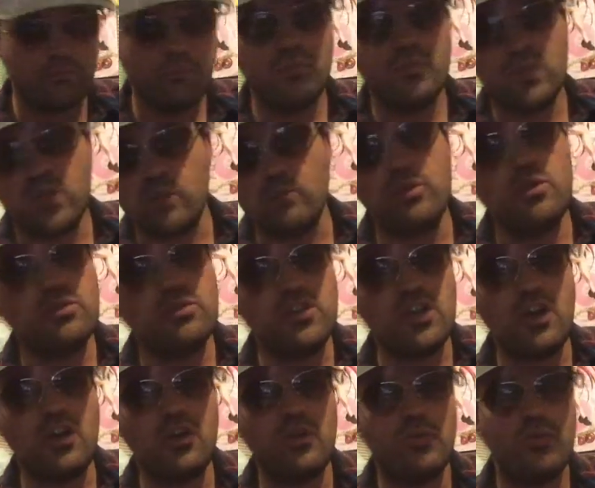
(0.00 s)
the
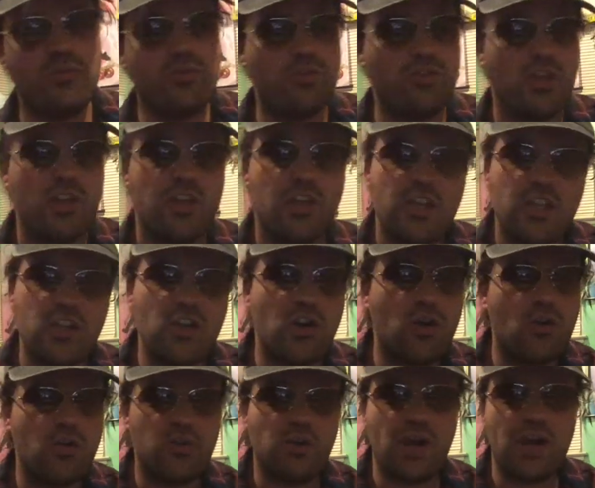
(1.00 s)
Mutos, you
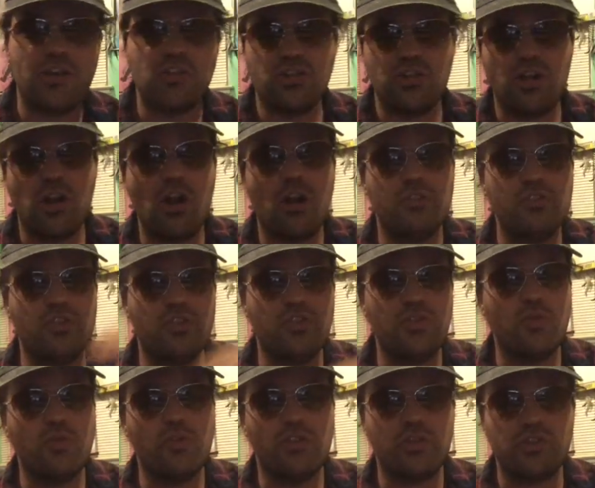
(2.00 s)
know, they're actually all this
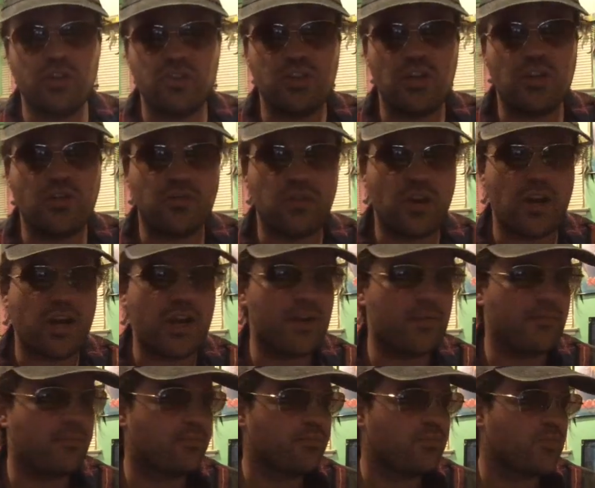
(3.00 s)
nuclear stuff, right?
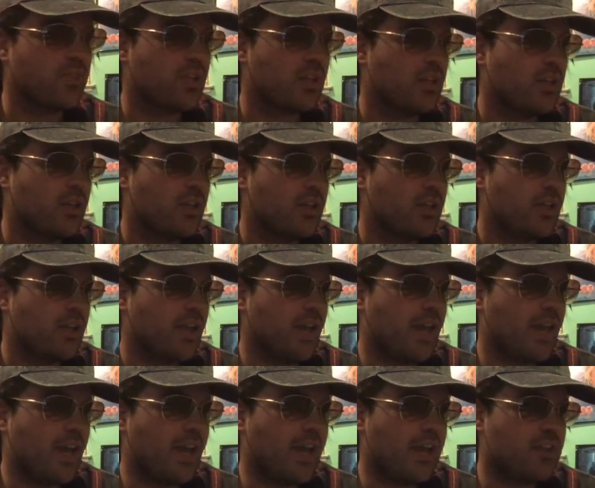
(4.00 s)

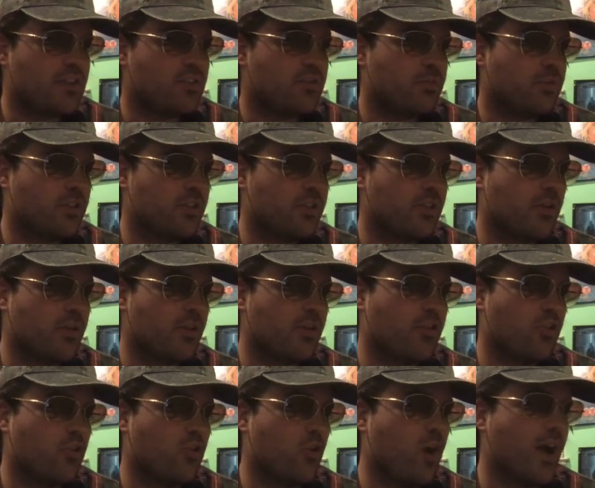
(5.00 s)
And by the time it gets
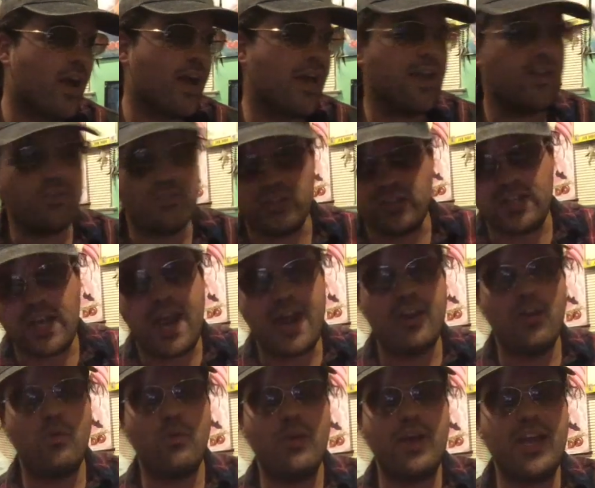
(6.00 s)
Hawaii, there's a
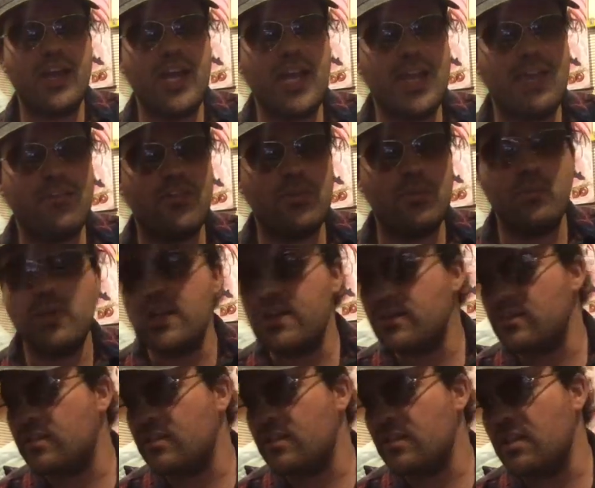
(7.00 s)
tidal wave, and
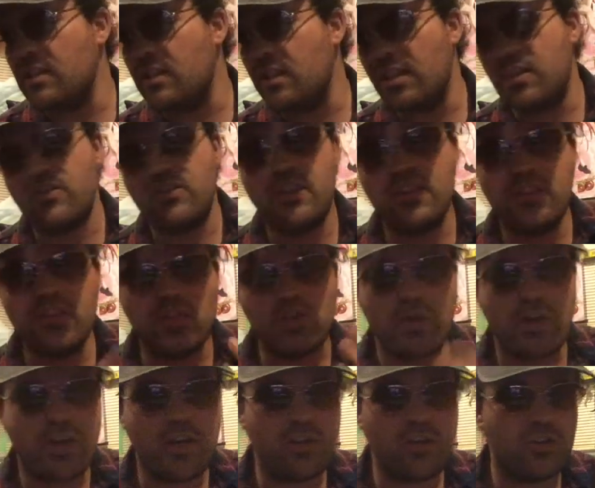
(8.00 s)
when in, like seeing the
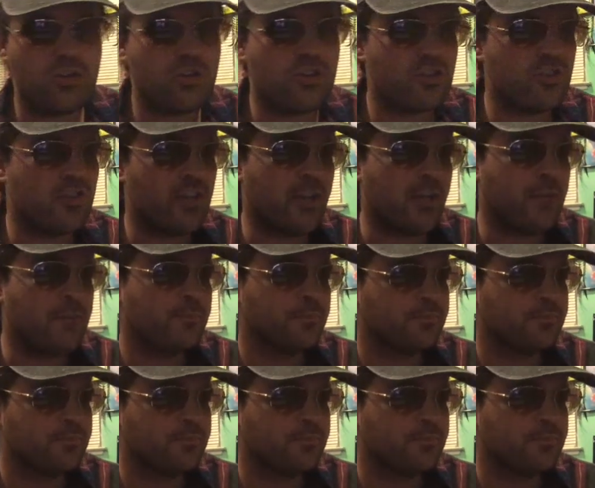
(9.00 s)
trailers, like